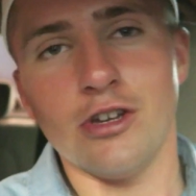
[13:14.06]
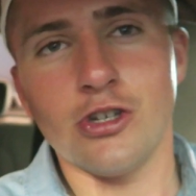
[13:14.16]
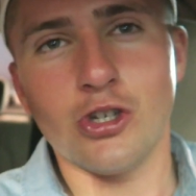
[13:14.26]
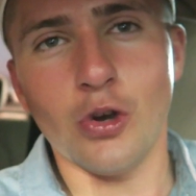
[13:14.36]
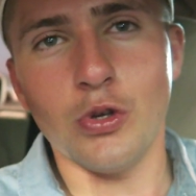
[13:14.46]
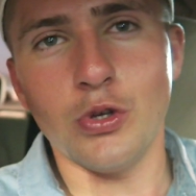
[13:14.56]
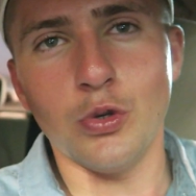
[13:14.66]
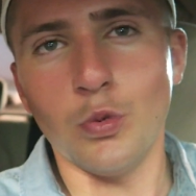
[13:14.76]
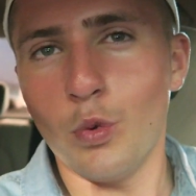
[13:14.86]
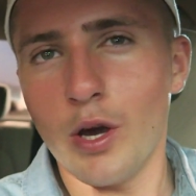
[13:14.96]
show
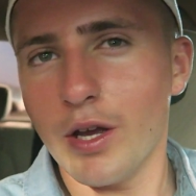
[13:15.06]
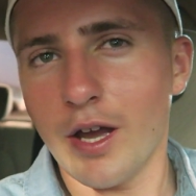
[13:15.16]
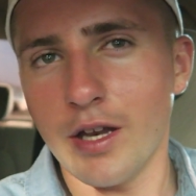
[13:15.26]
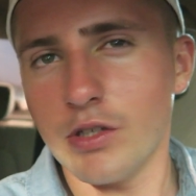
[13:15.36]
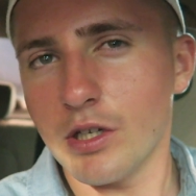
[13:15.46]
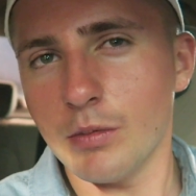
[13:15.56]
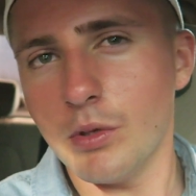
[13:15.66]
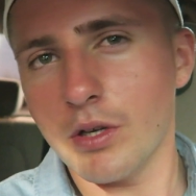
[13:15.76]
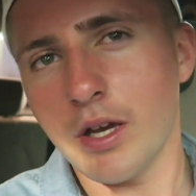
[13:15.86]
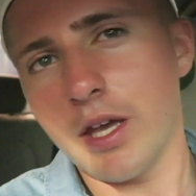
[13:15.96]
you what kind of chocolate
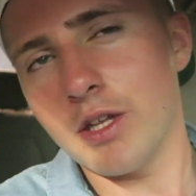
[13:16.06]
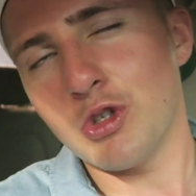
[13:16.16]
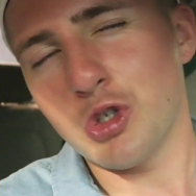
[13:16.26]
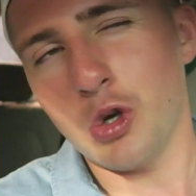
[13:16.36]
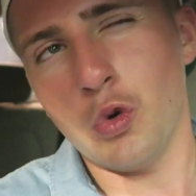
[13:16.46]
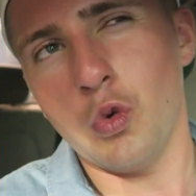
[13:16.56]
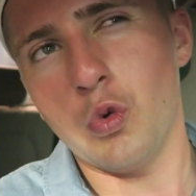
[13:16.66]
milk I get, so